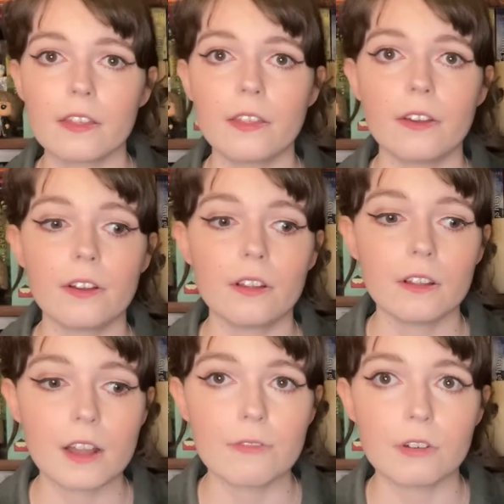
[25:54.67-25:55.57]
the
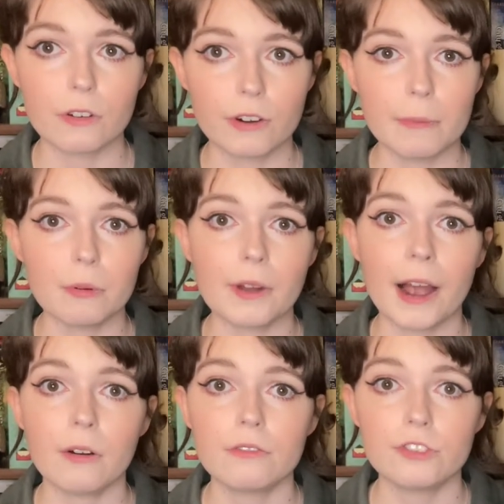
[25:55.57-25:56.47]
lover rebel
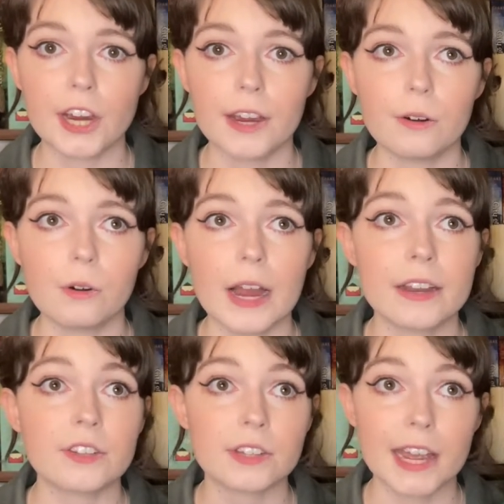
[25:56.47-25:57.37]
out of jail
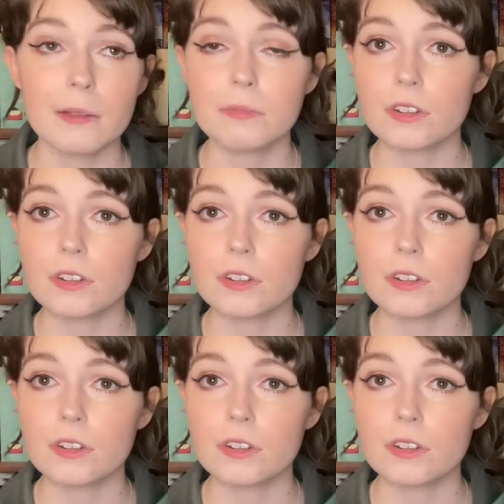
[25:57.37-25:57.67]
and escape